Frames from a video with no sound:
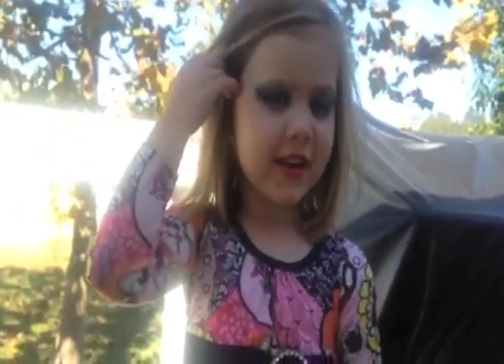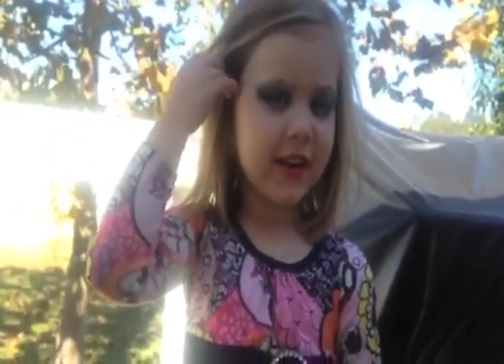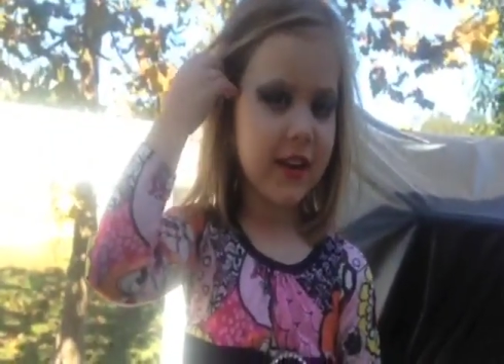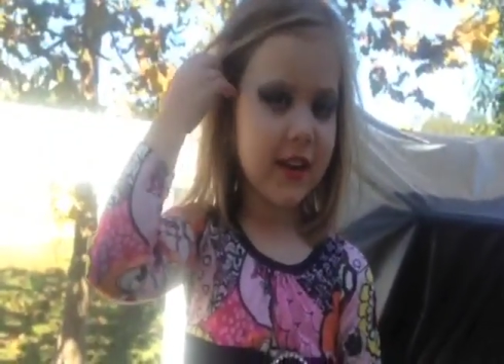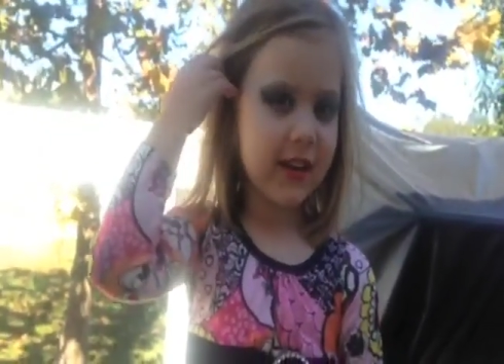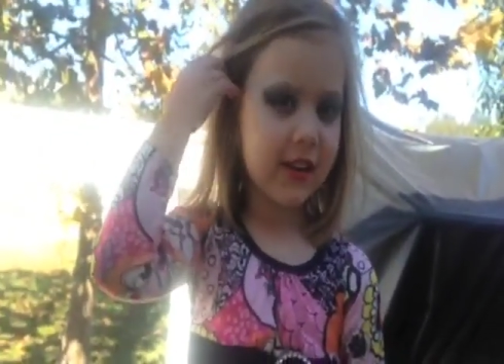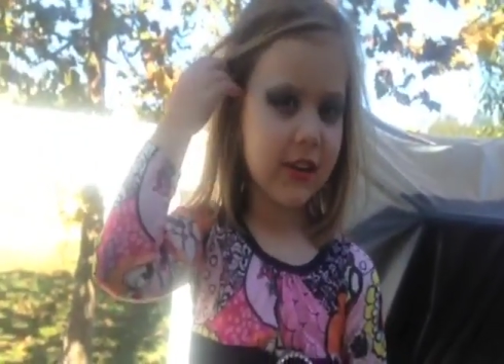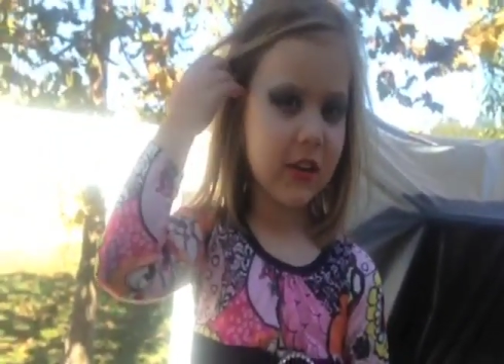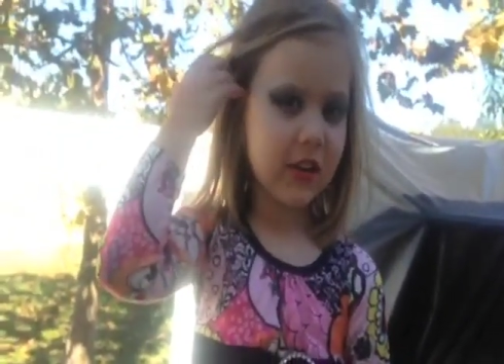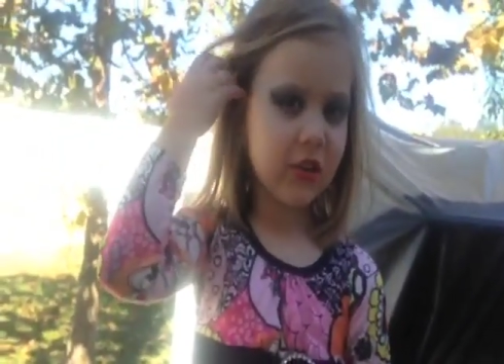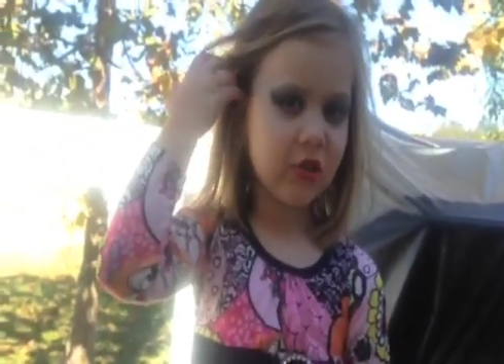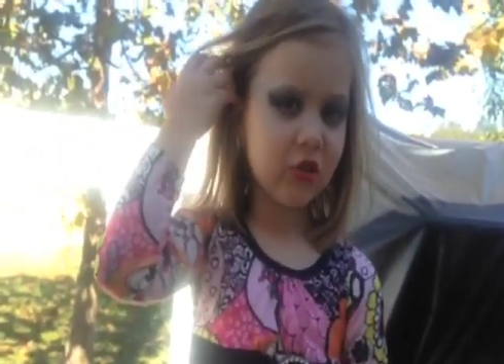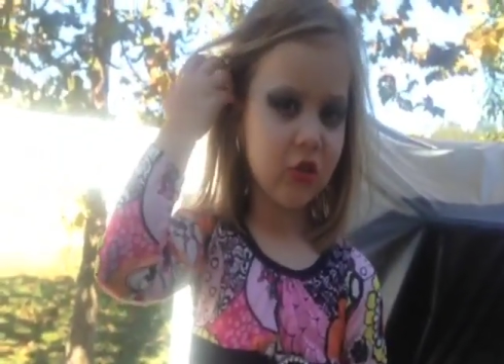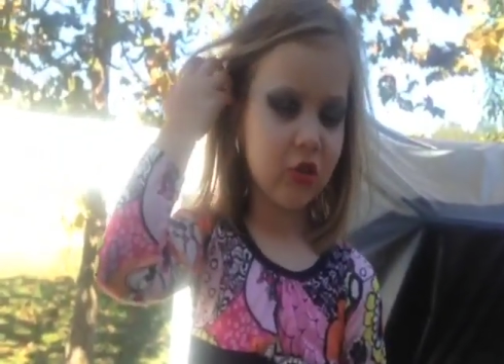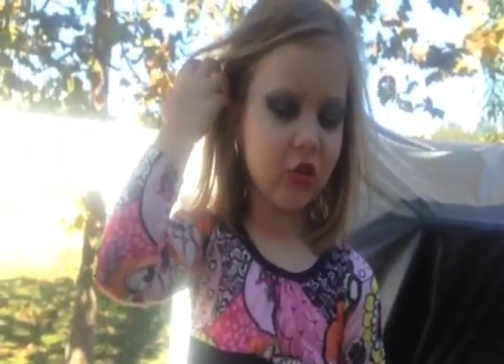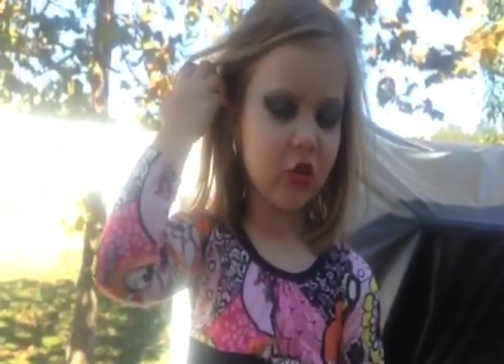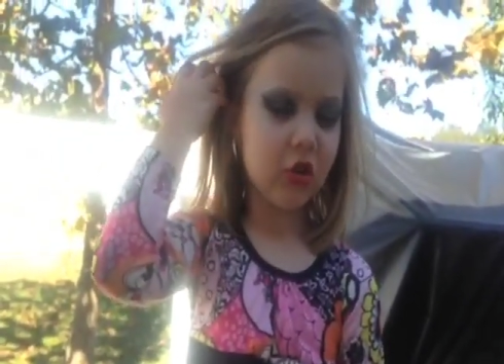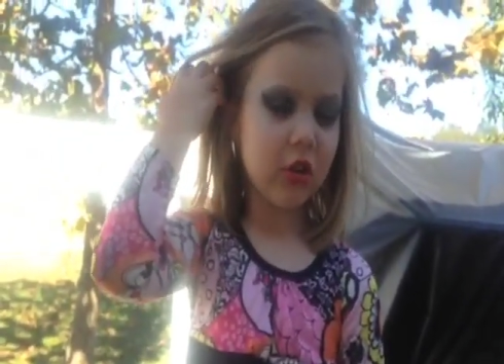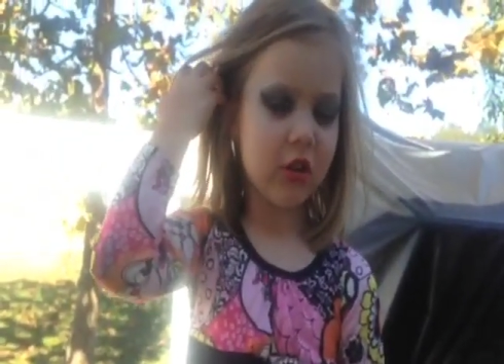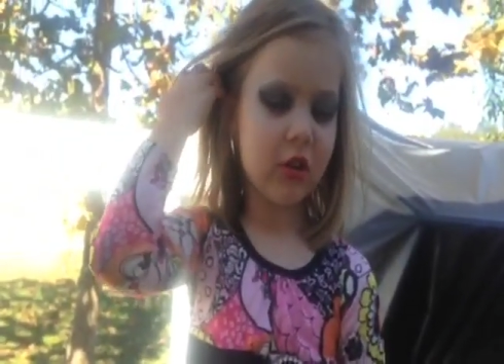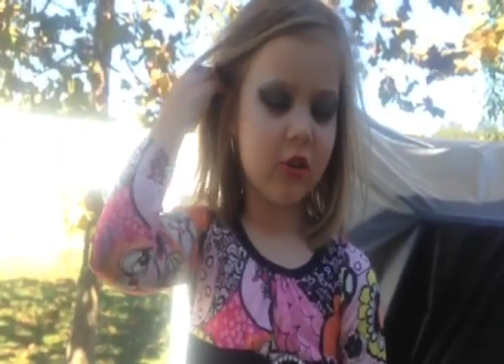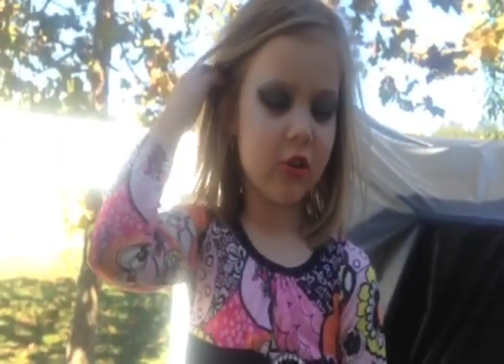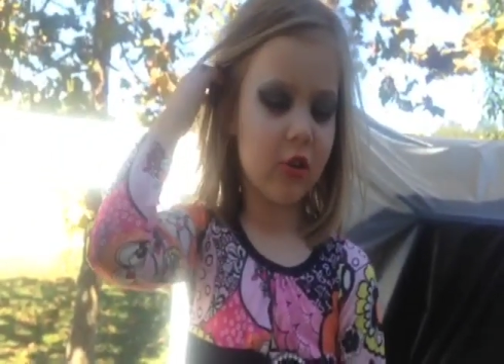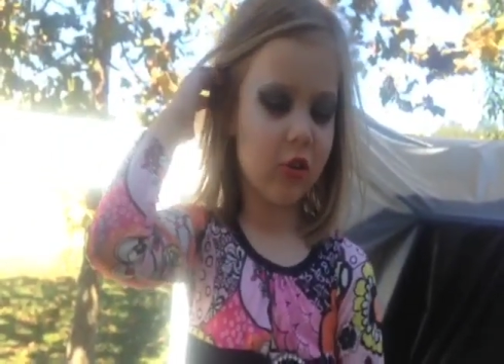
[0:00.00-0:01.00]

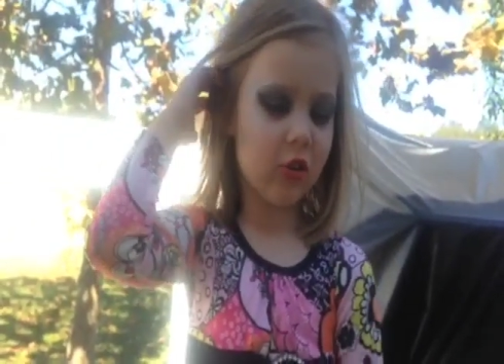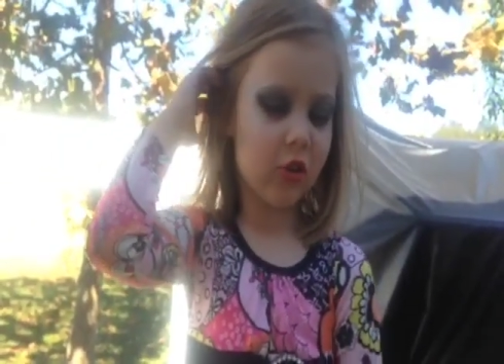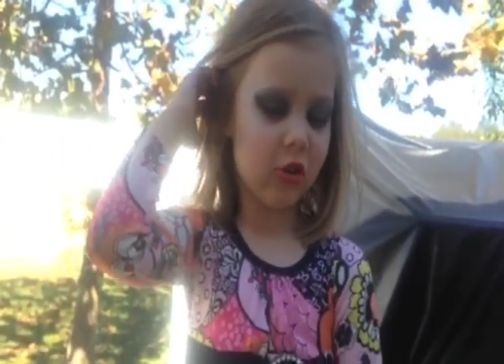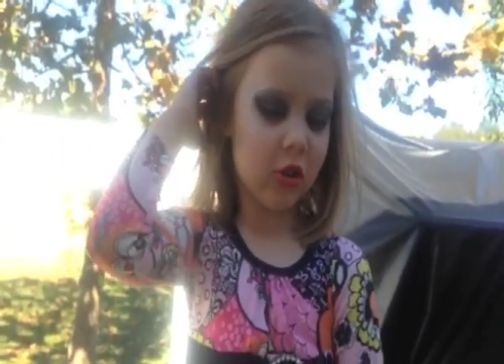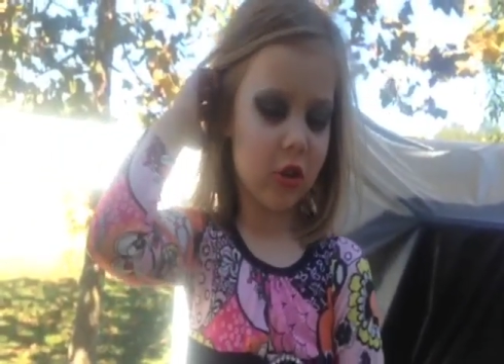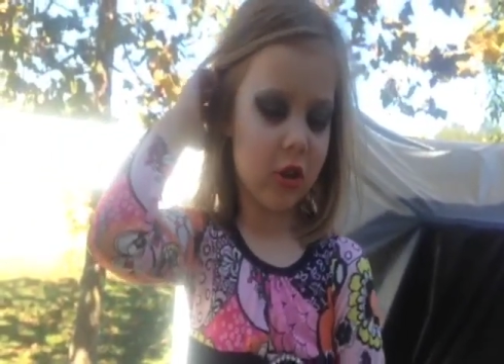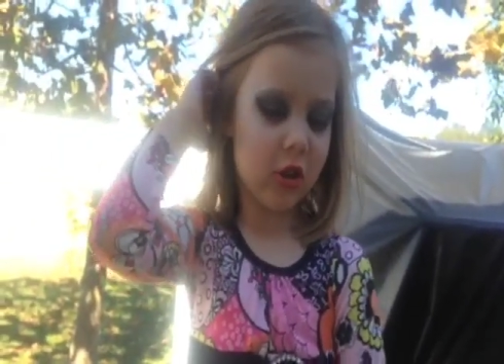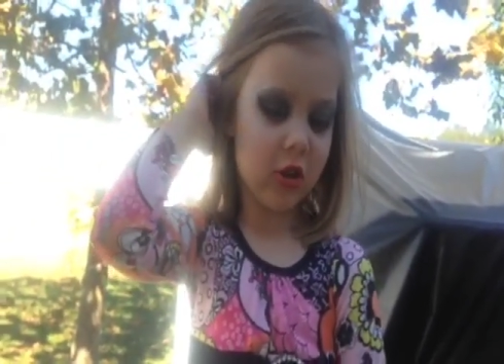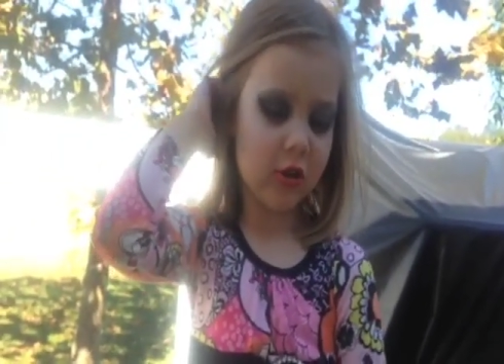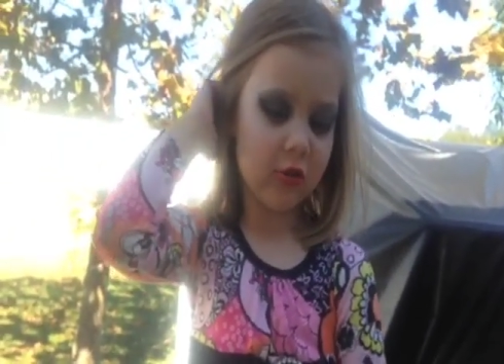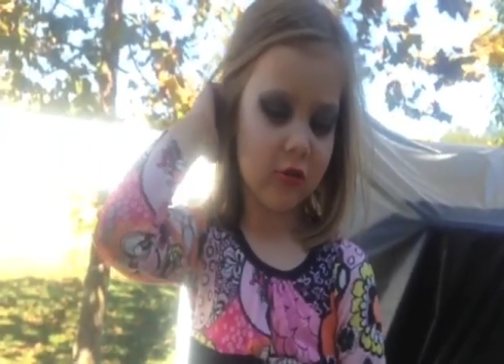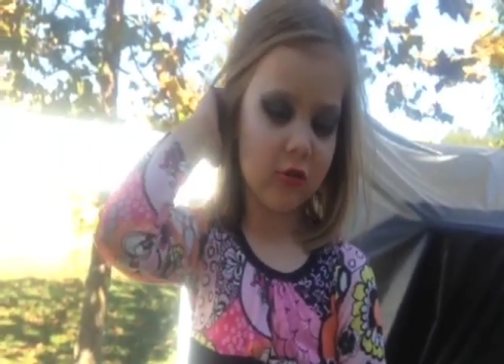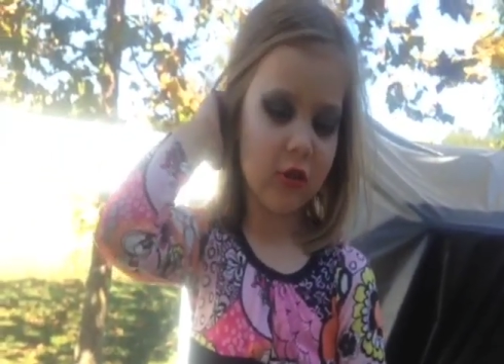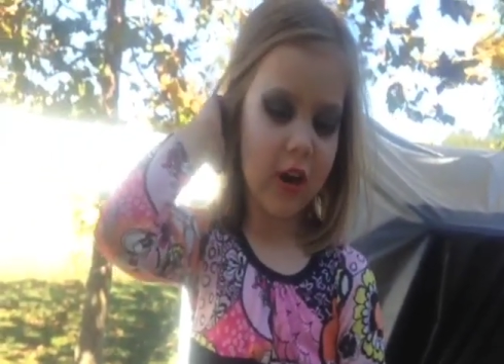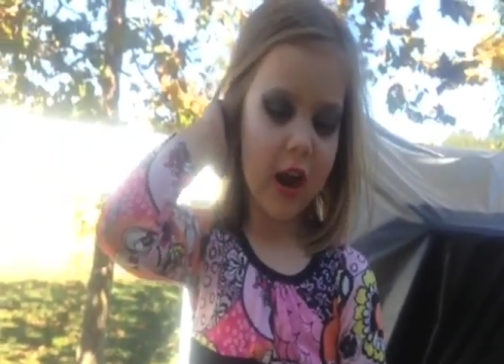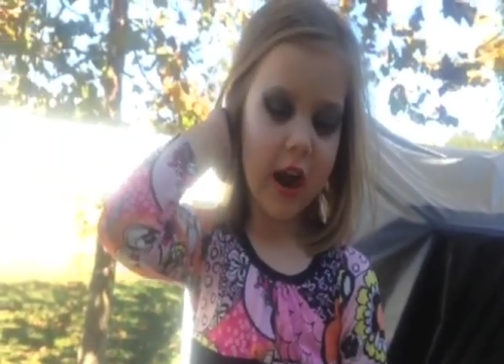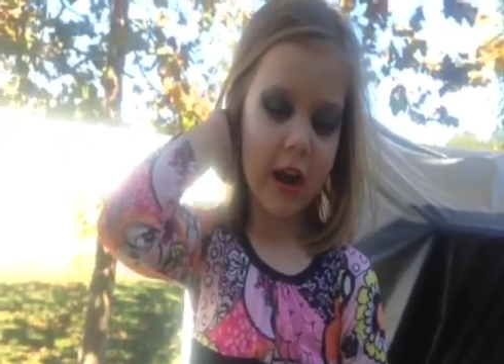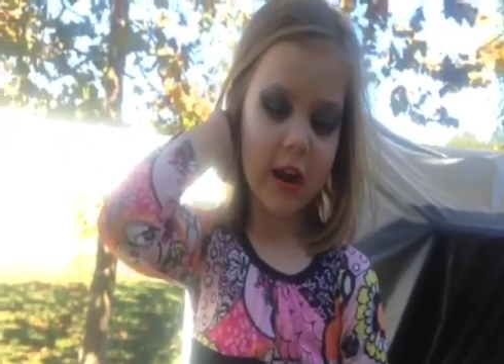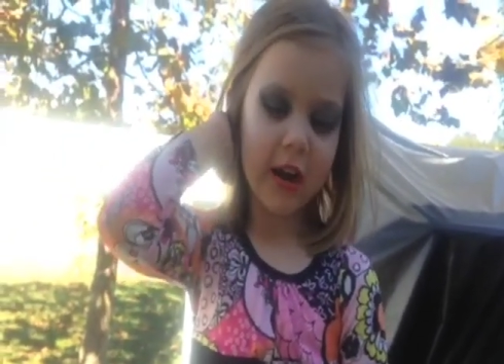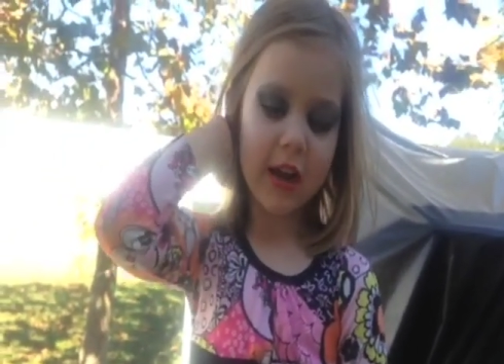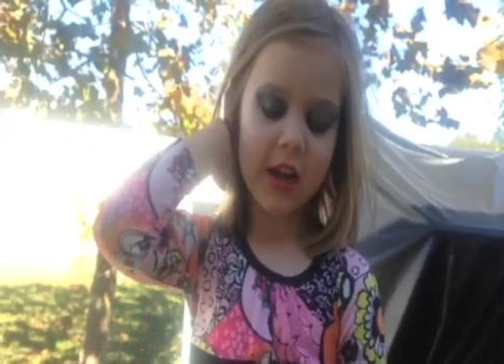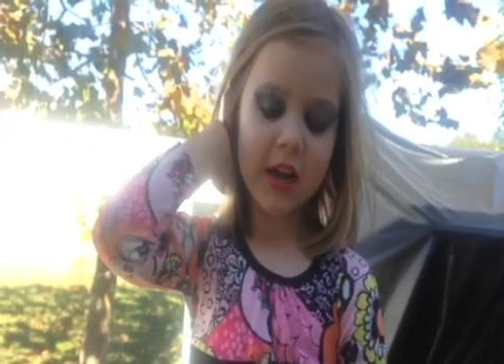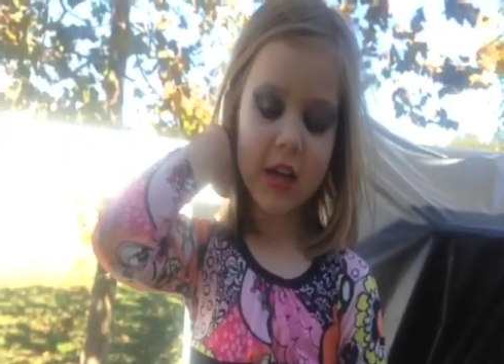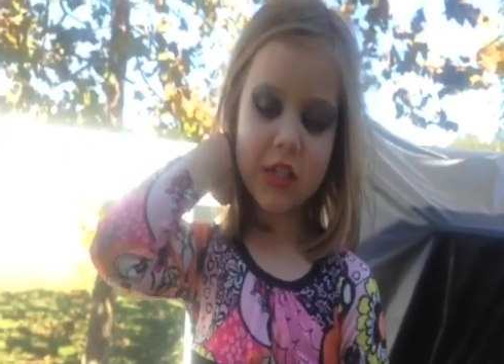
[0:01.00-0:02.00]

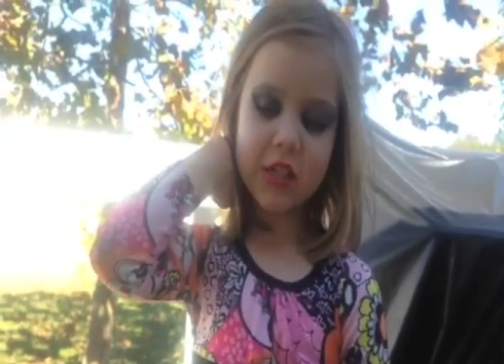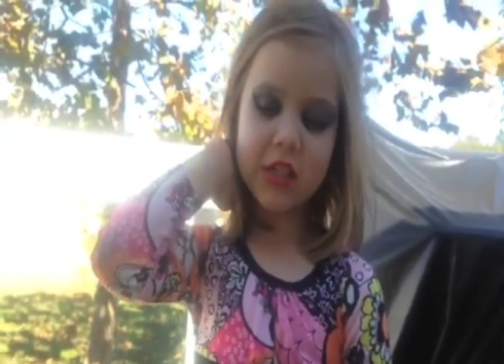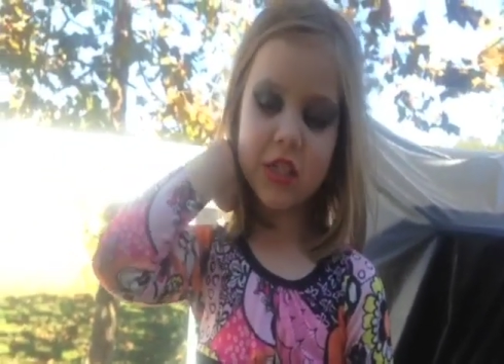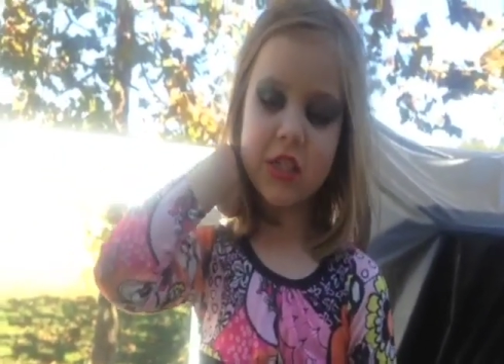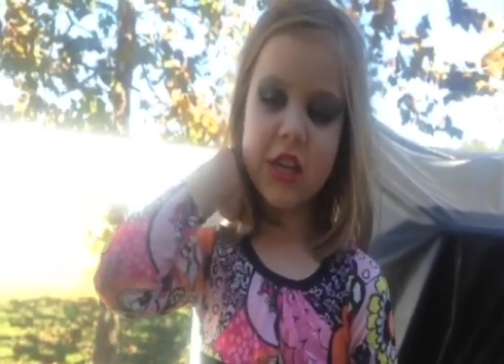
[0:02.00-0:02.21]
Loretta